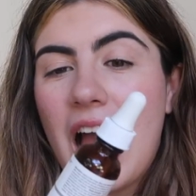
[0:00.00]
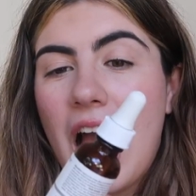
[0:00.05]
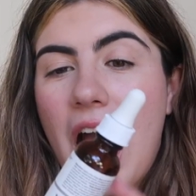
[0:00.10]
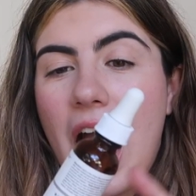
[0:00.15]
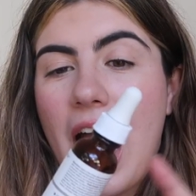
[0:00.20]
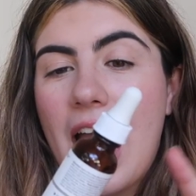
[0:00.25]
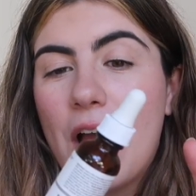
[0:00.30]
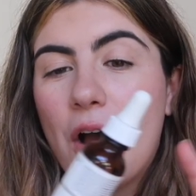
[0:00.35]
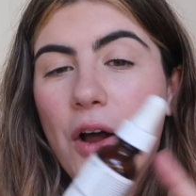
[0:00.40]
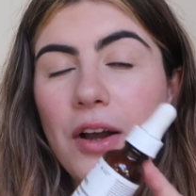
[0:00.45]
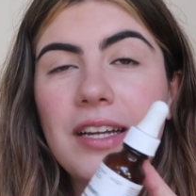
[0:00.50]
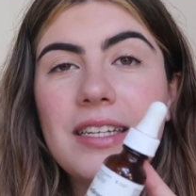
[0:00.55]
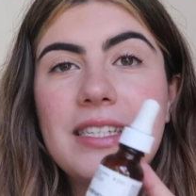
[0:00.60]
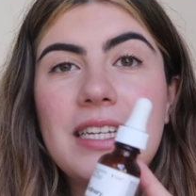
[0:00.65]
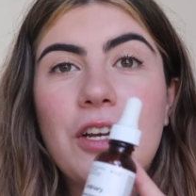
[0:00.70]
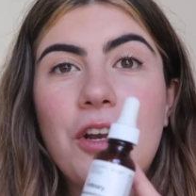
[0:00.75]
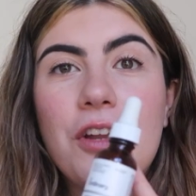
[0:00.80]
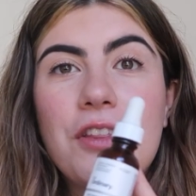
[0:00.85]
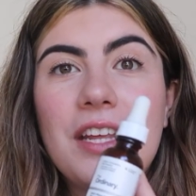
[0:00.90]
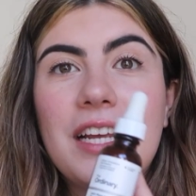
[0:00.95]
I honestly
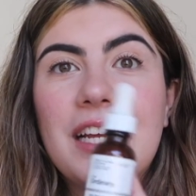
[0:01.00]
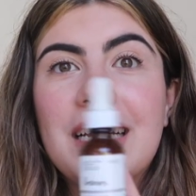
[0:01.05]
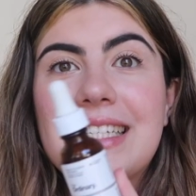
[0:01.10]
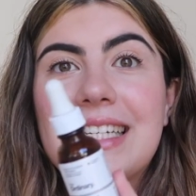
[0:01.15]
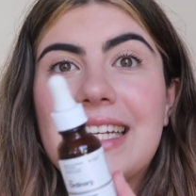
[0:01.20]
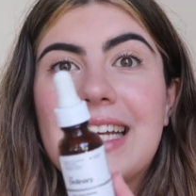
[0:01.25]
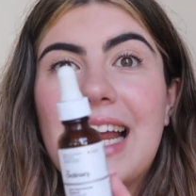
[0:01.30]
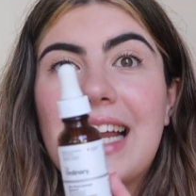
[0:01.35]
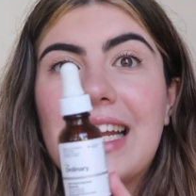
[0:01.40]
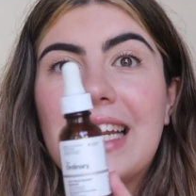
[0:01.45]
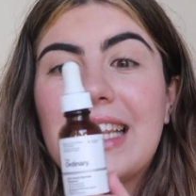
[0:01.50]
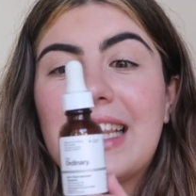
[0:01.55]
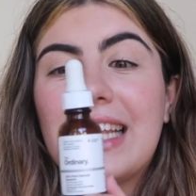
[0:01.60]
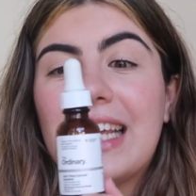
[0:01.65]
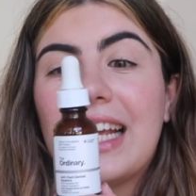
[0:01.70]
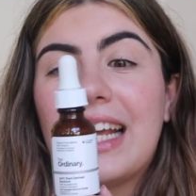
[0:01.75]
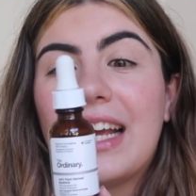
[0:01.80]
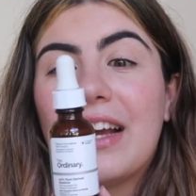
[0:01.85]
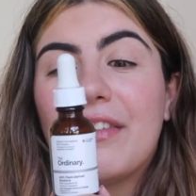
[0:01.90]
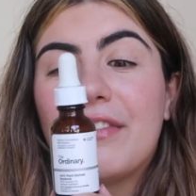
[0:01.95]
don't think it did
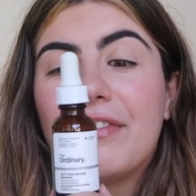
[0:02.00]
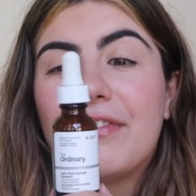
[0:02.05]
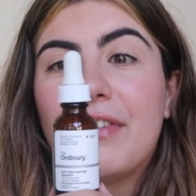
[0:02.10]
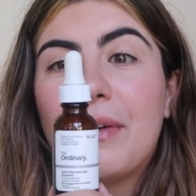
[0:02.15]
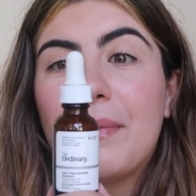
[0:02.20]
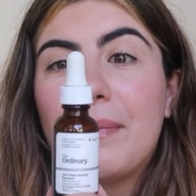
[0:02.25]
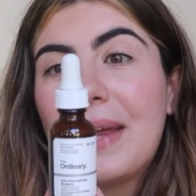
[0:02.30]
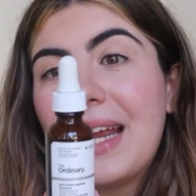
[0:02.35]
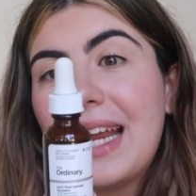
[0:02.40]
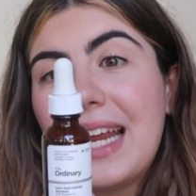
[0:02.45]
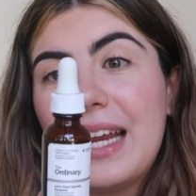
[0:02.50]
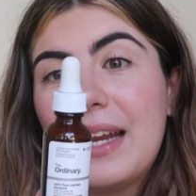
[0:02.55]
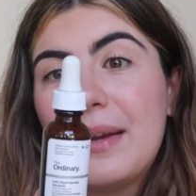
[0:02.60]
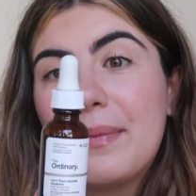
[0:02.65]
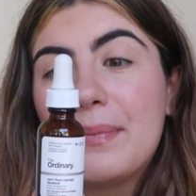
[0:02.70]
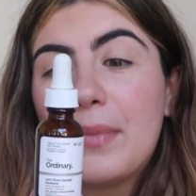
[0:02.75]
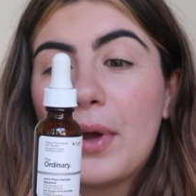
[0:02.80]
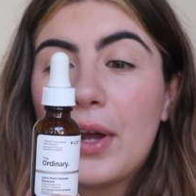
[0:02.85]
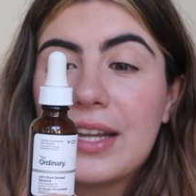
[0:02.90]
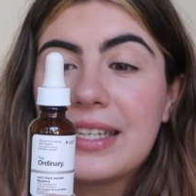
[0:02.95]
anything for me
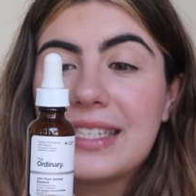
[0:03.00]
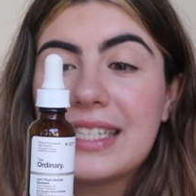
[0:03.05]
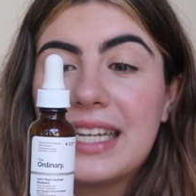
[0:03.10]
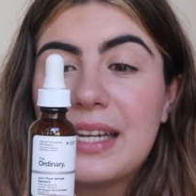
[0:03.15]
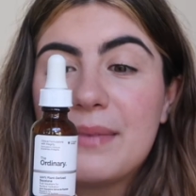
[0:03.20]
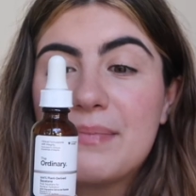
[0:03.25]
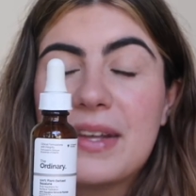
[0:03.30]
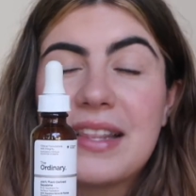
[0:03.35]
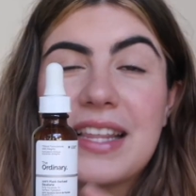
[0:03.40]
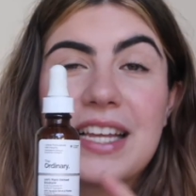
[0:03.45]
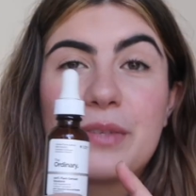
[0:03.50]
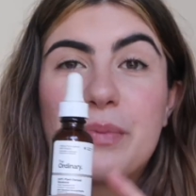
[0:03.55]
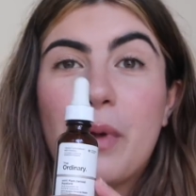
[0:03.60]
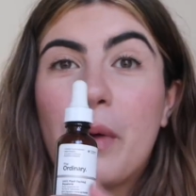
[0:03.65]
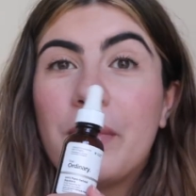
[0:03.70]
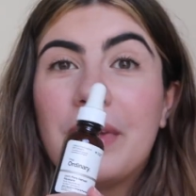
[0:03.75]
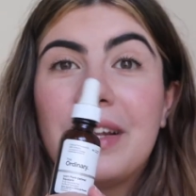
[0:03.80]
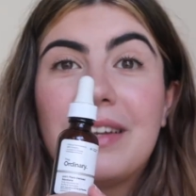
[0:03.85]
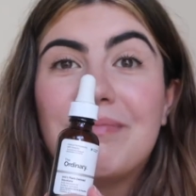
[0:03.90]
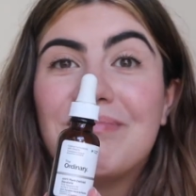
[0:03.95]
personally, but that's
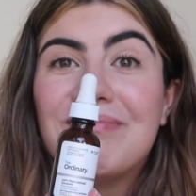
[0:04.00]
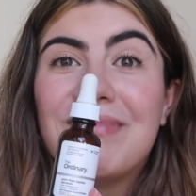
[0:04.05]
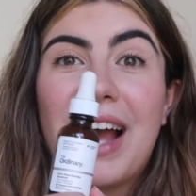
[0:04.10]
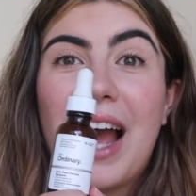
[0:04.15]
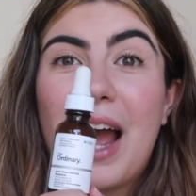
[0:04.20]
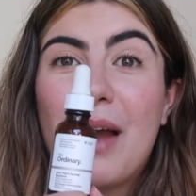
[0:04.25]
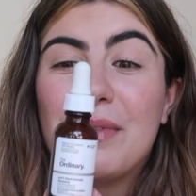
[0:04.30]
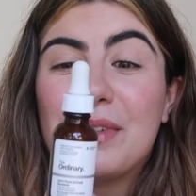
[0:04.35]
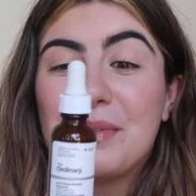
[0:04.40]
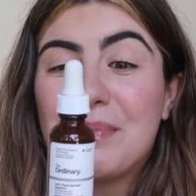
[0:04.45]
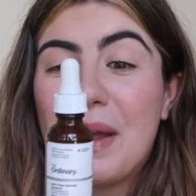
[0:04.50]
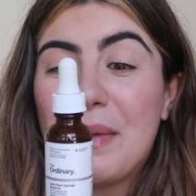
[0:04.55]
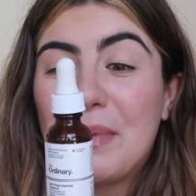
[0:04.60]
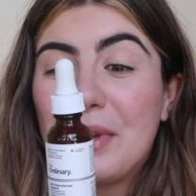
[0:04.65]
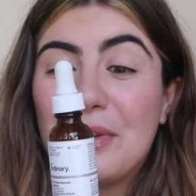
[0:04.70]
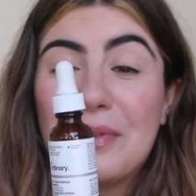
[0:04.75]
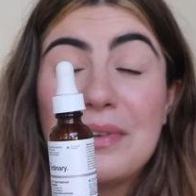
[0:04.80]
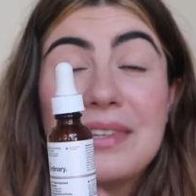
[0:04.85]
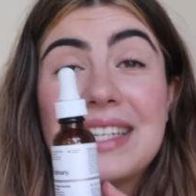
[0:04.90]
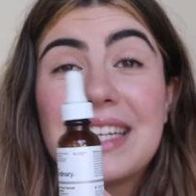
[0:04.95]
probably, I was maybe
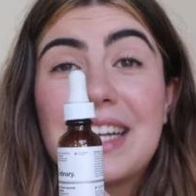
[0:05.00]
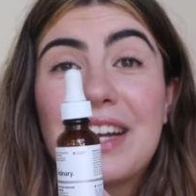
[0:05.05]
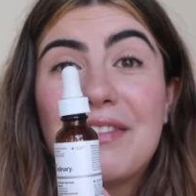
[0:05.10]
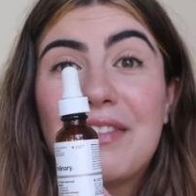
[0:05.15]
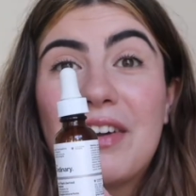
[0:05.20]
using it